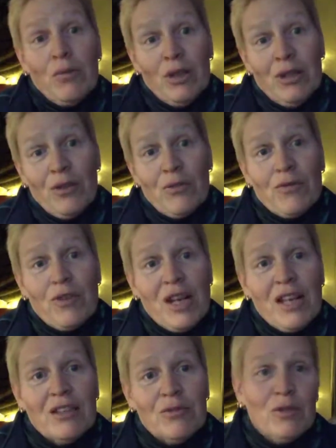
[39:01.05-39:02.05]
with your
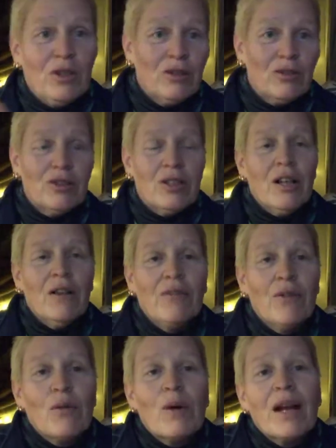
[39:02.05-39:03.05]
friends, with
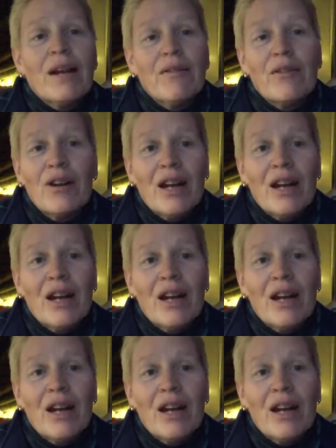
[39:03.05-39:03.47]
yourself, or whatever.